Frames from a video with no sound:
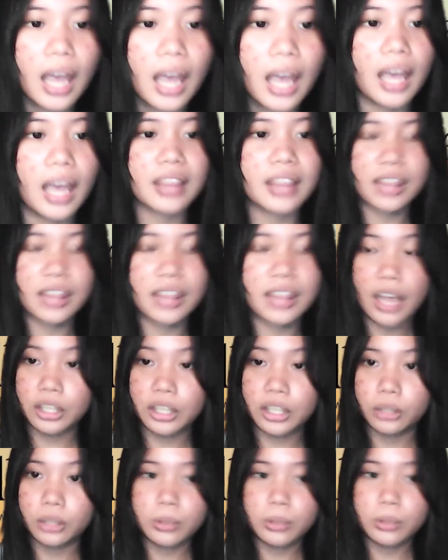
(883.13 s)
And
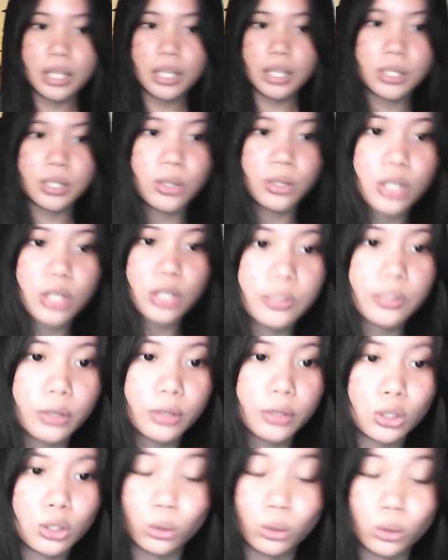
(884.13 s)
thank you, listeners,
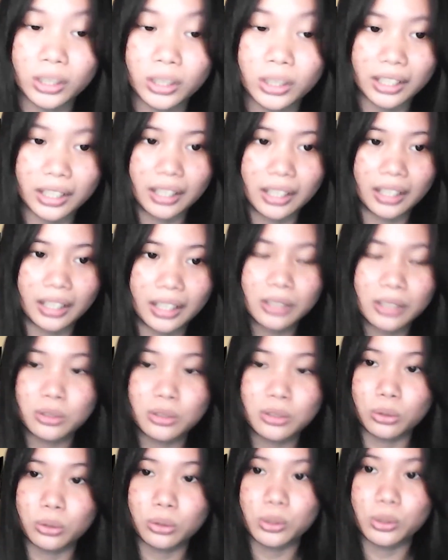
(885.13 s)
for tuning
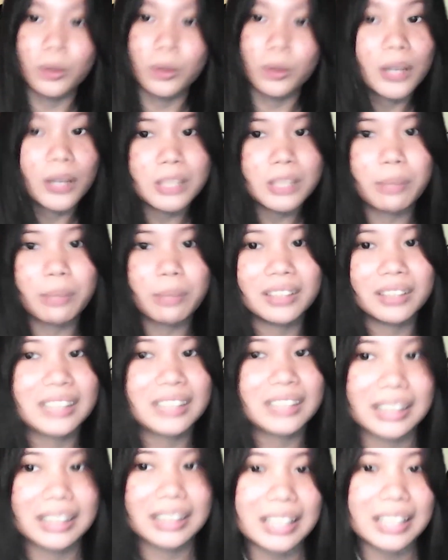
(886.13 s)
in to Spill
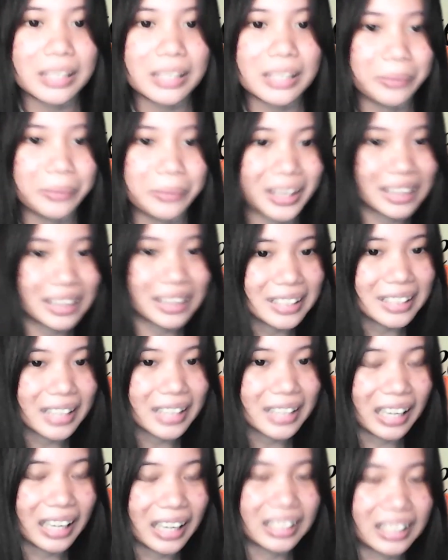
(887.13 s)
the Tea with
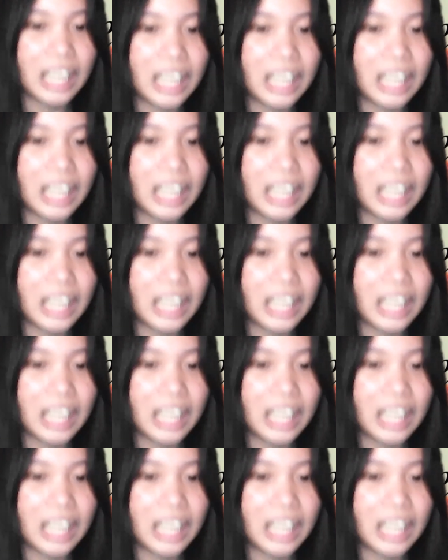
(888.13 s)
Liyan.